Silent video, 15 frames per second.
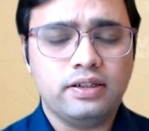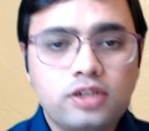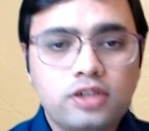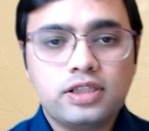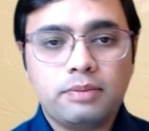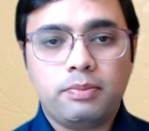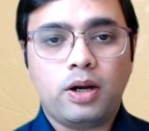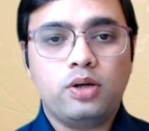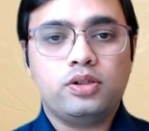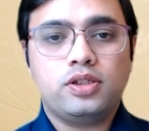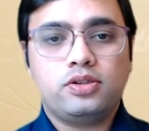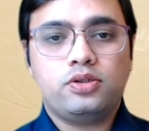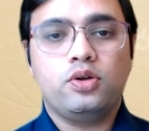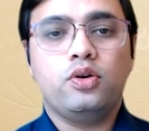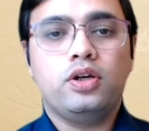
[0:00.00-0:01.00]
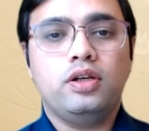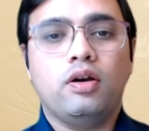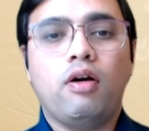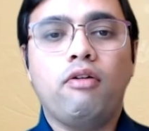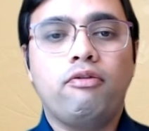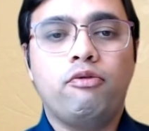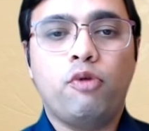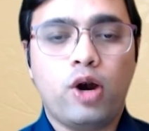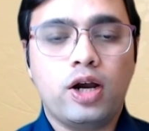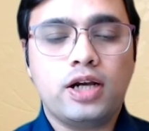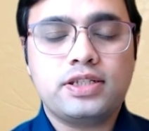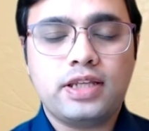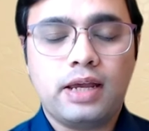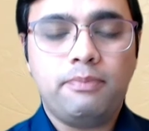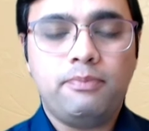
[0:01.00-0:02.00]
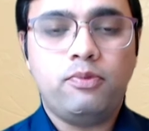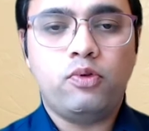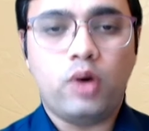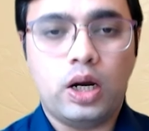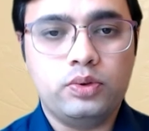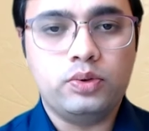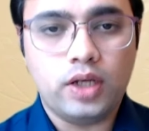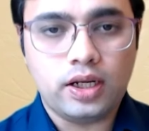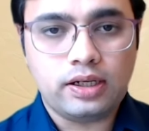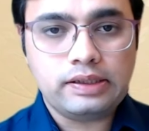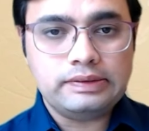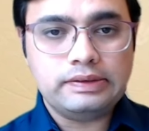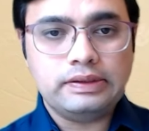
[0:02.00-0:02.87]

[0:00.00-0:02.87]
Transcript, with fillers: talks about the story of WhatsApp founder.